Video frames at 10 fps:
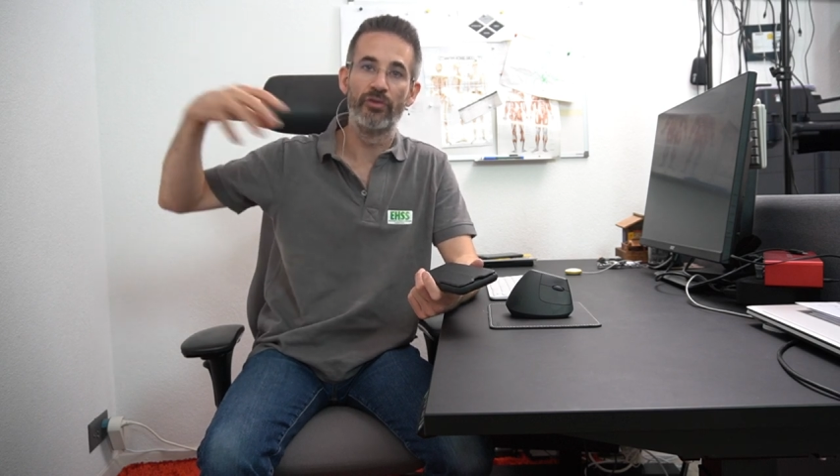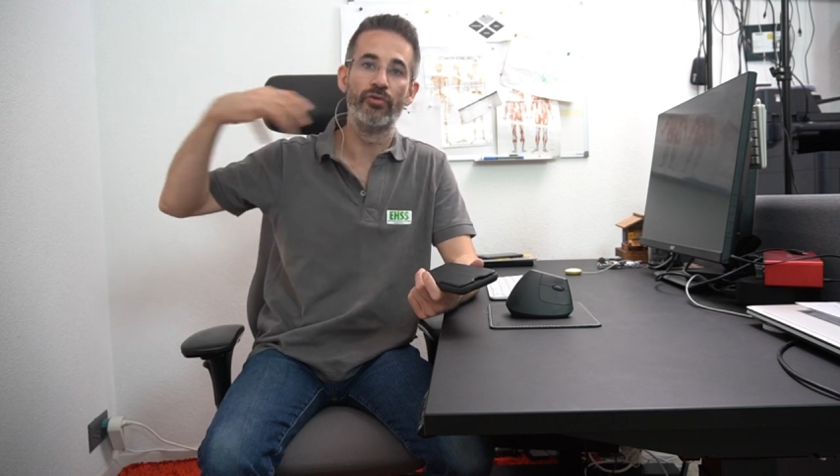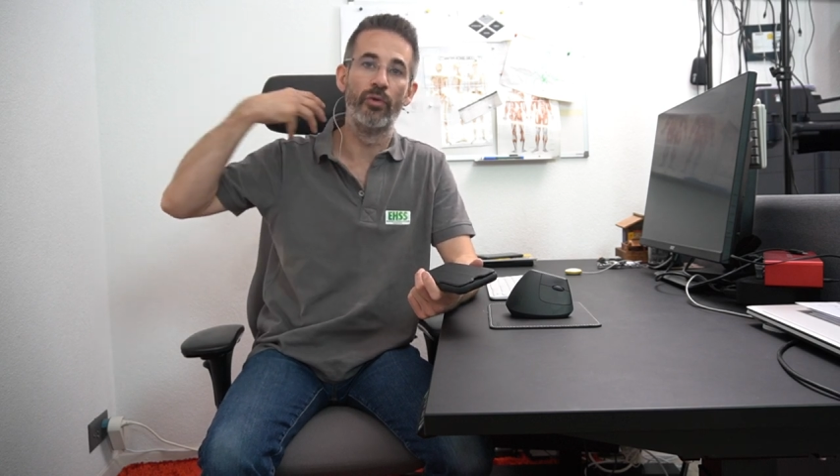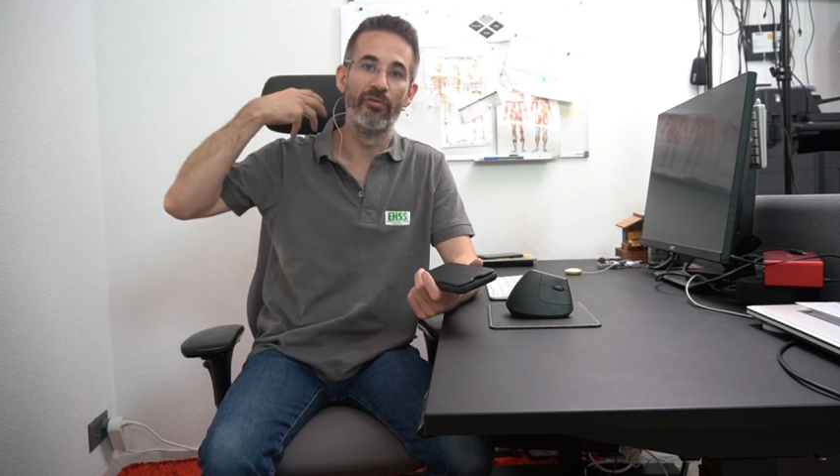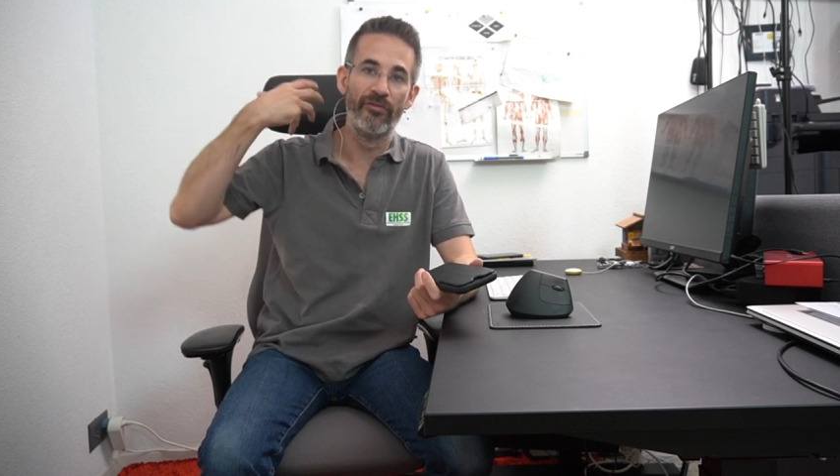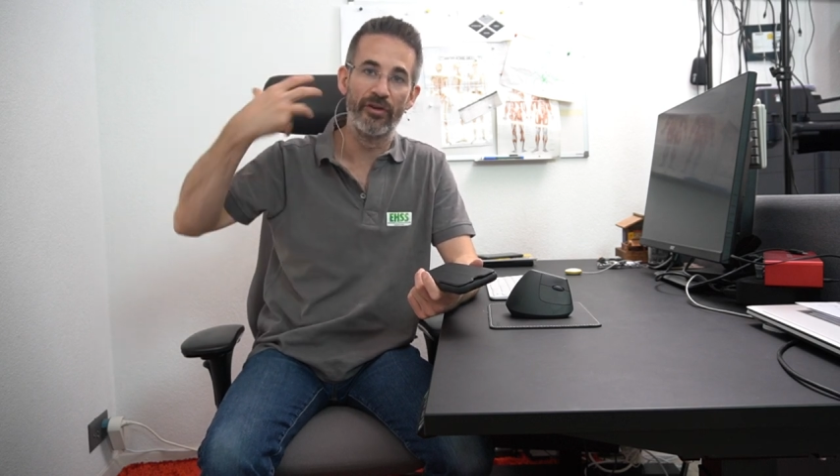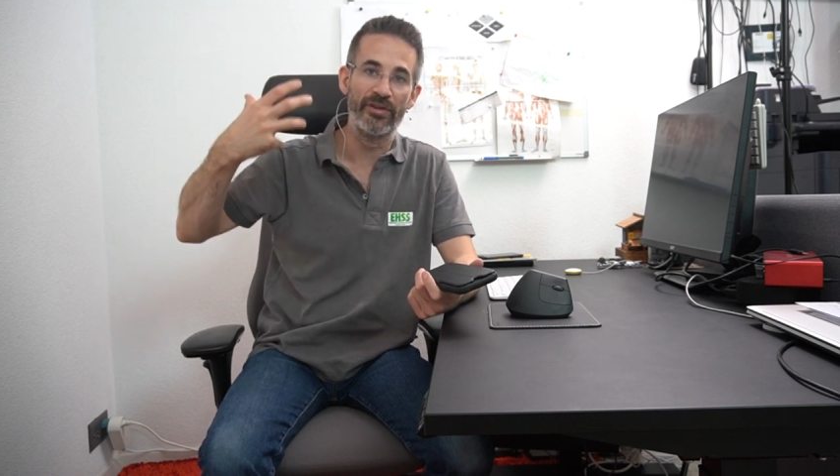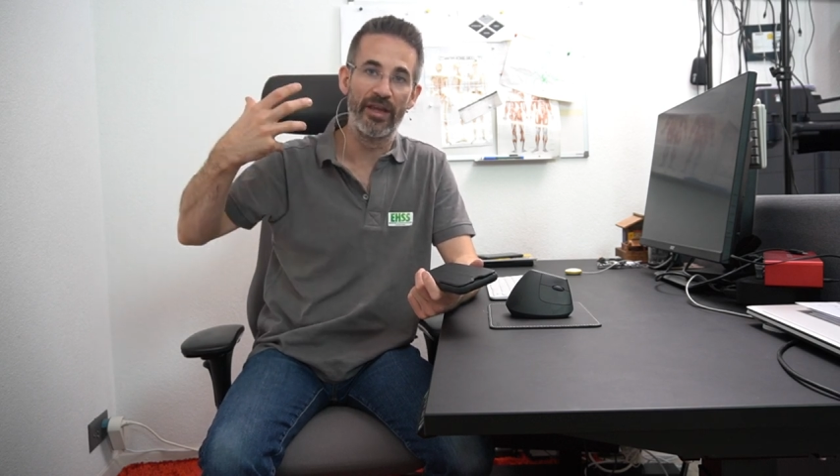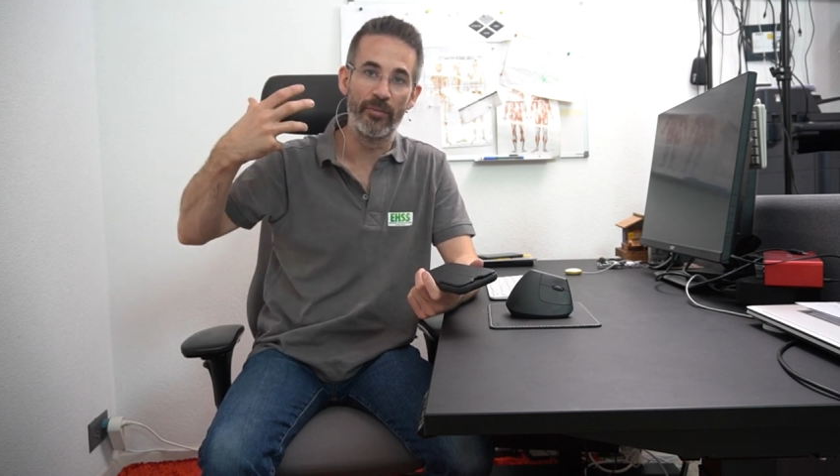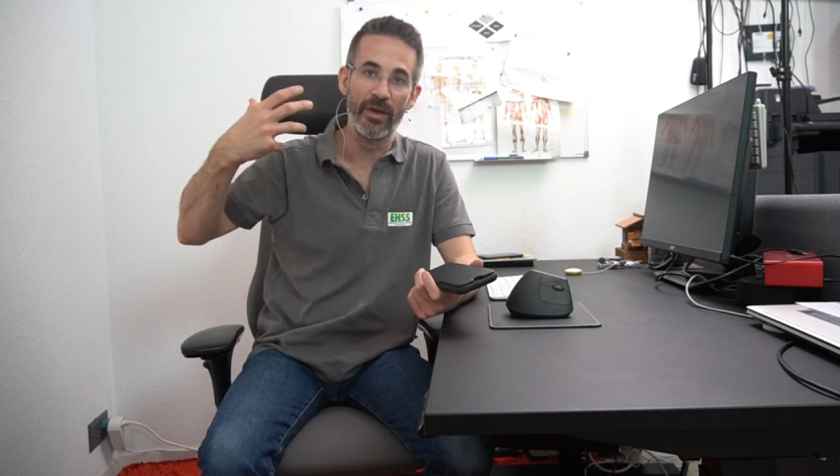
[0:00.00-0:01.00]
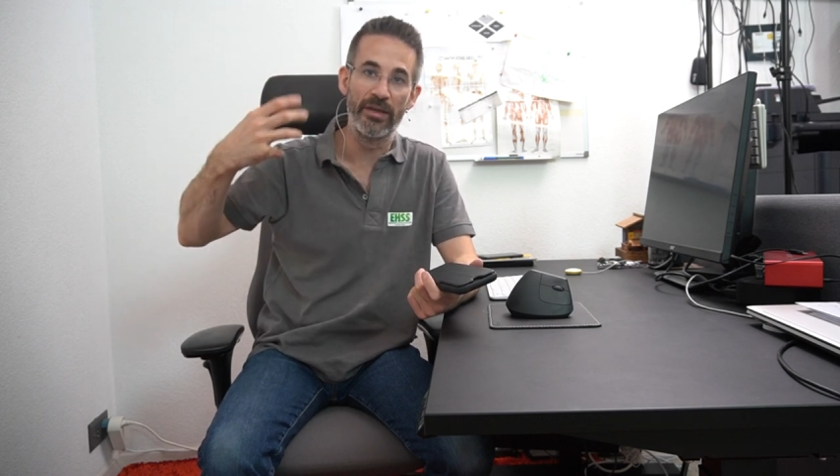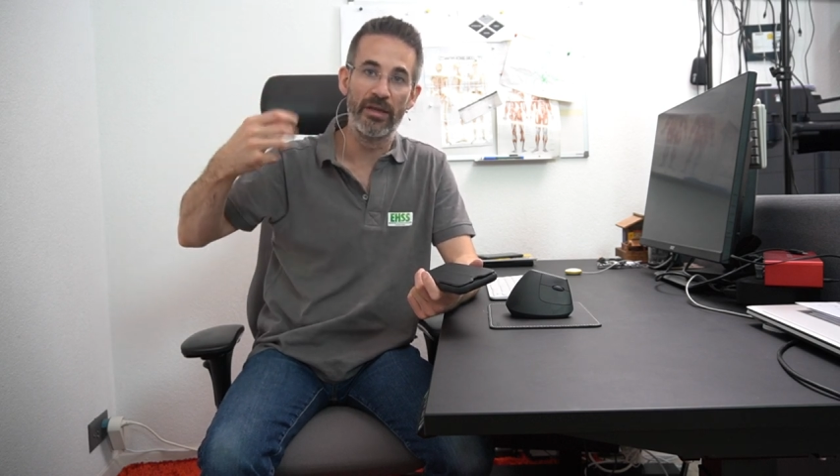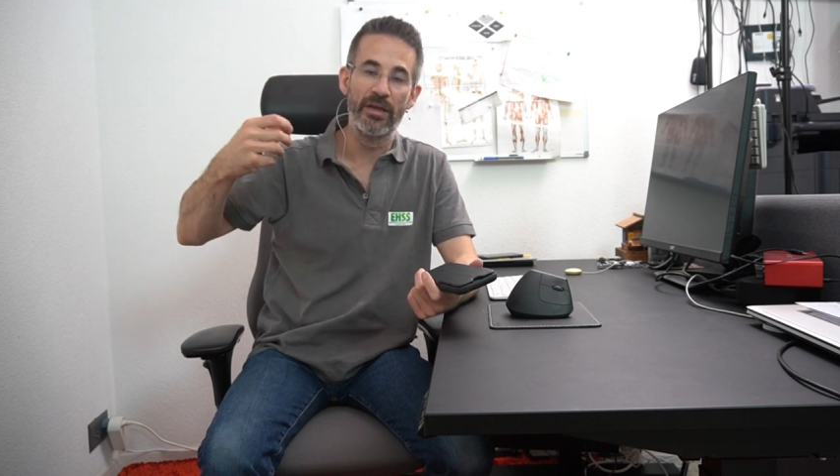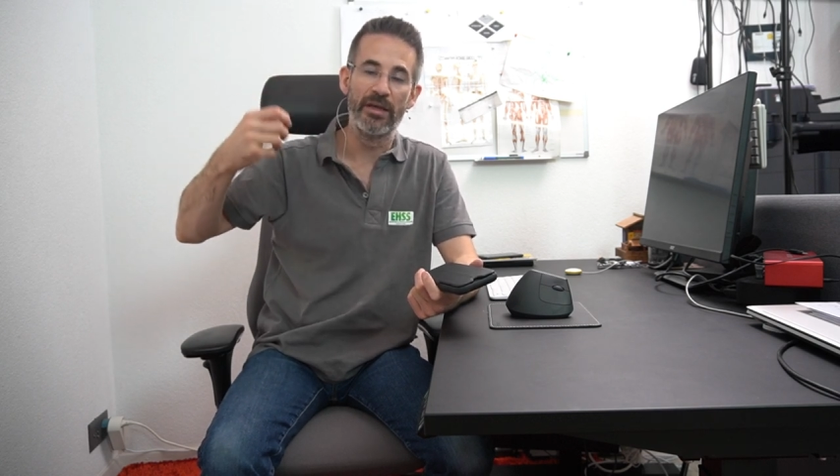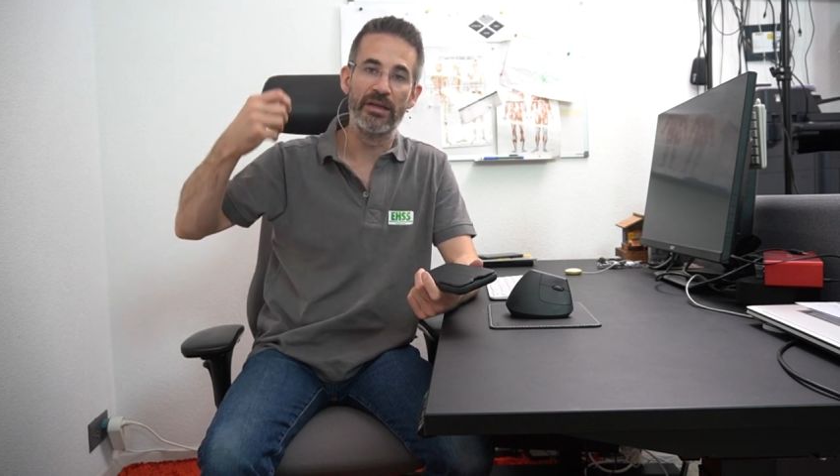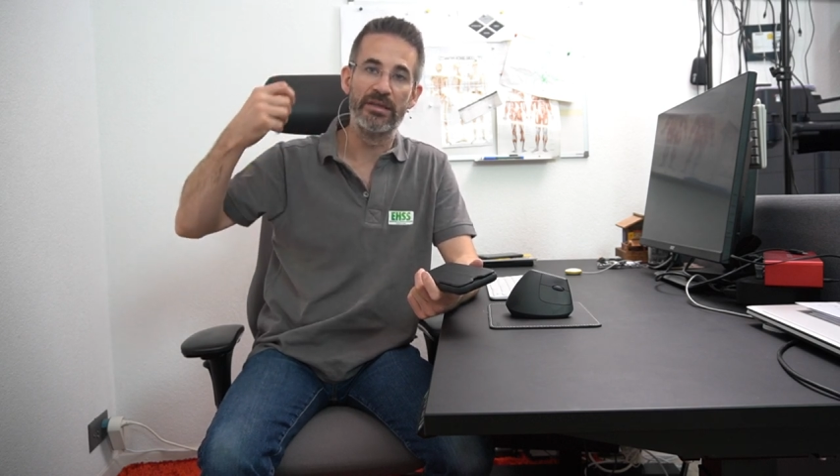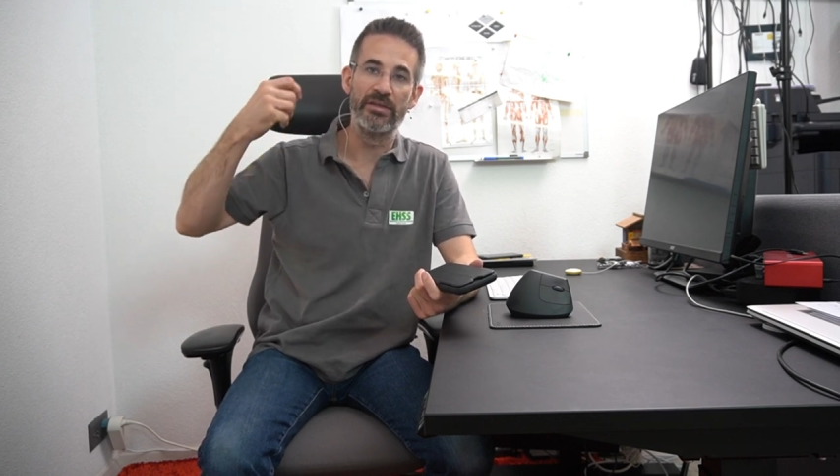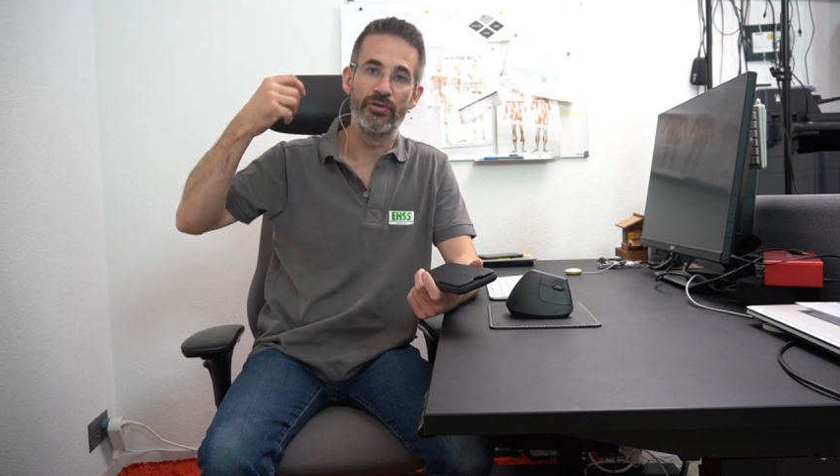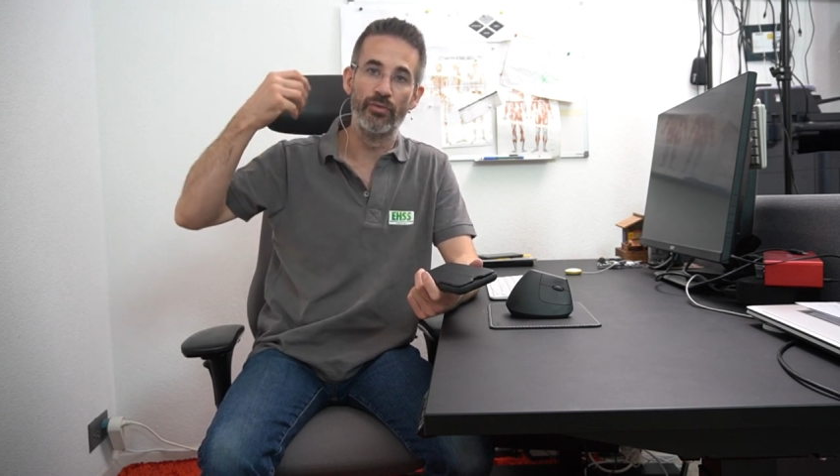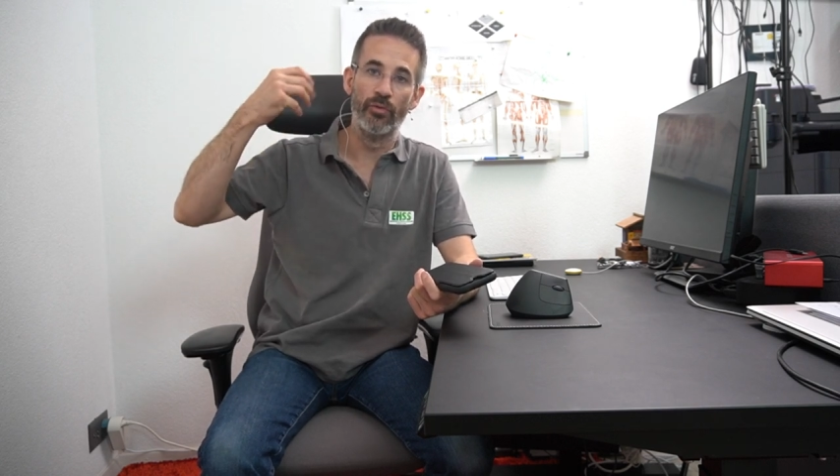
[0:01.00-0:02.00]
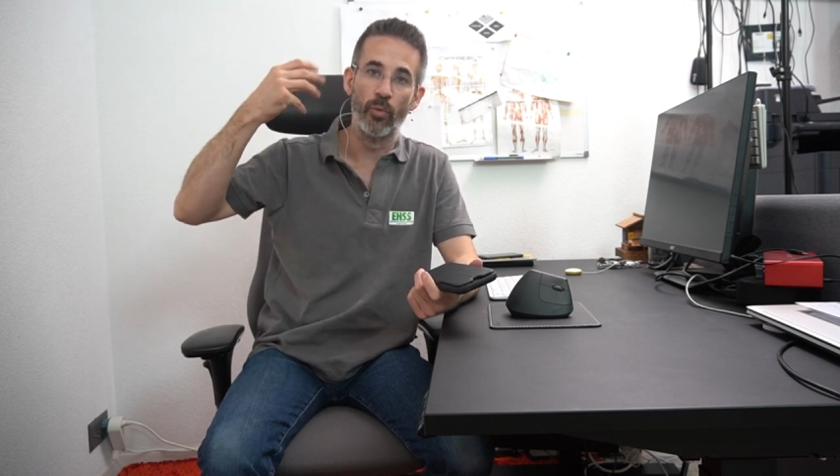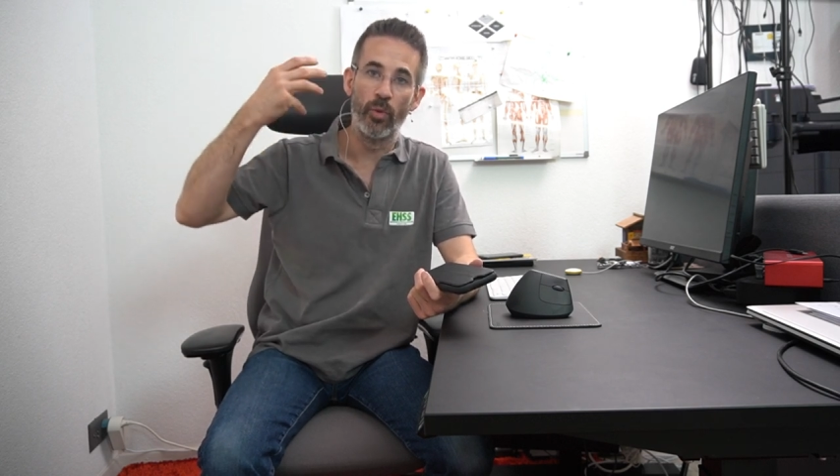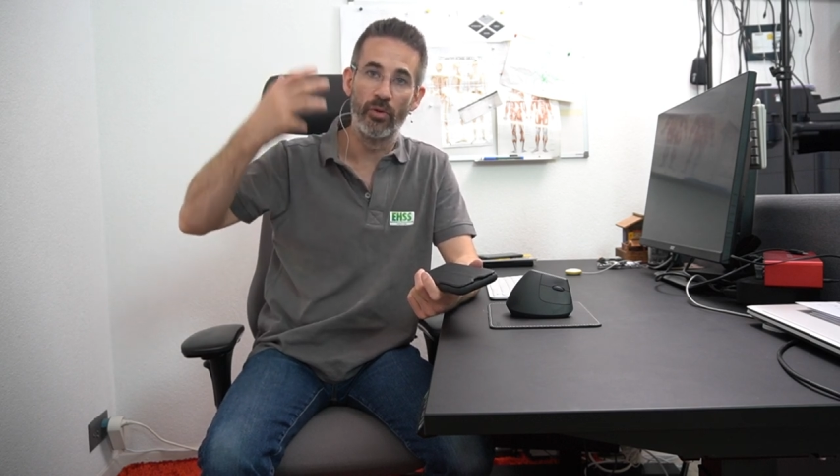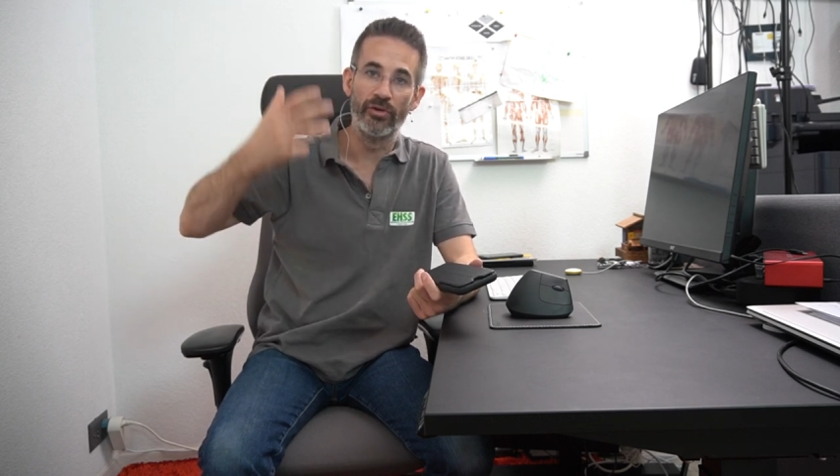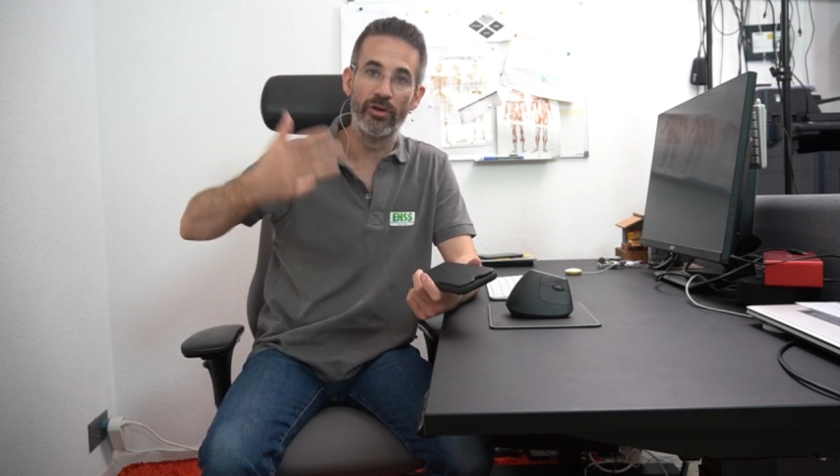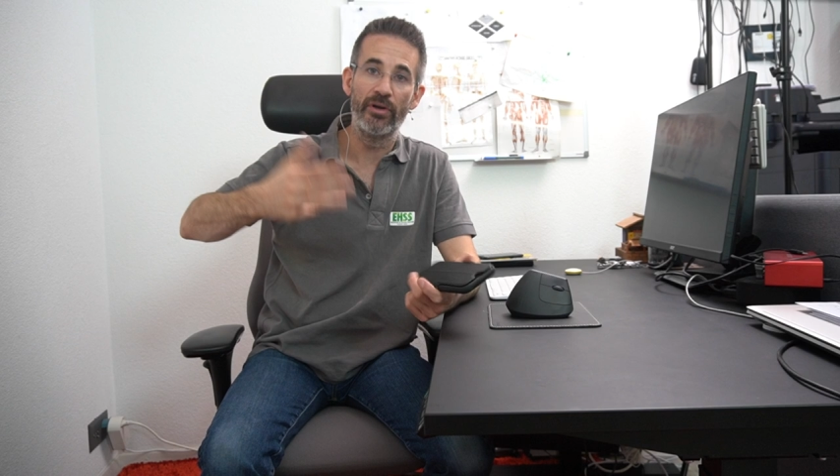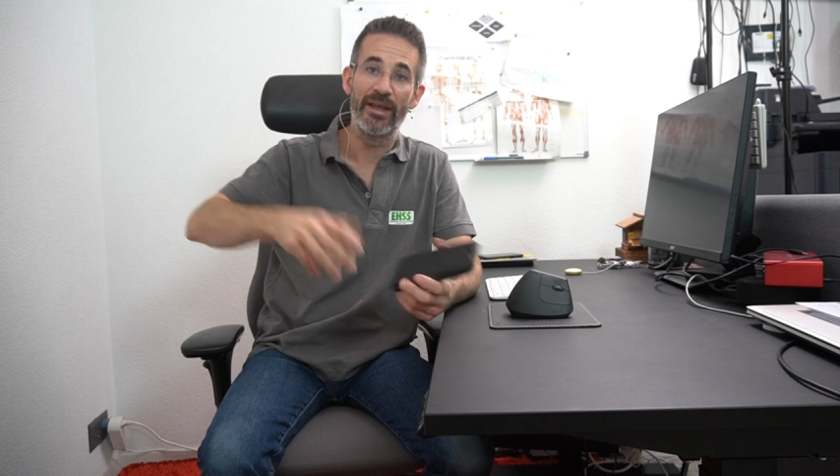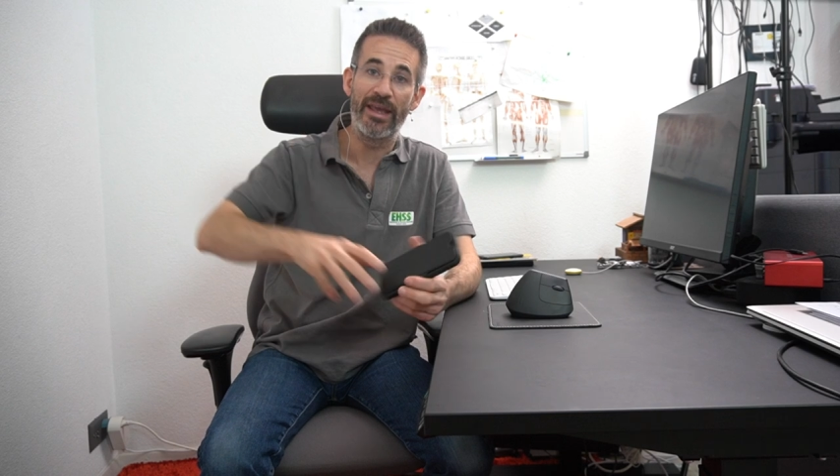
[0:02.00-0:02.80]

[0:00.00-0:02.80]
to avoid neck pain is to wonder